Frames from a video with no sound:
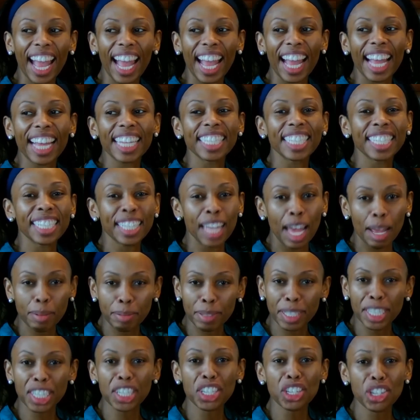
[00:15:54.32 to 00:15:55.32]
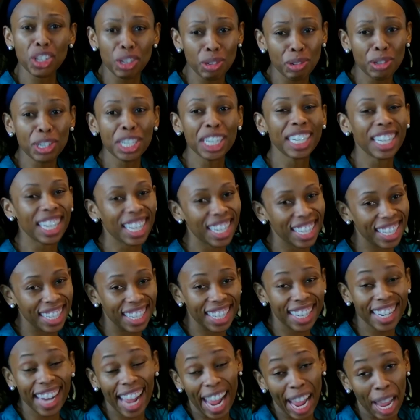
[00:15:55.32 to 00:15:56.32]
Substitution is the
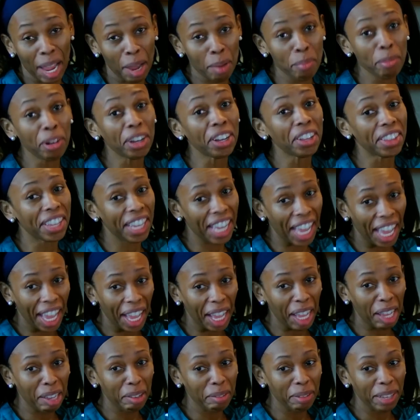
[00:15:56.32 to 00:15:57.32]
name of the game.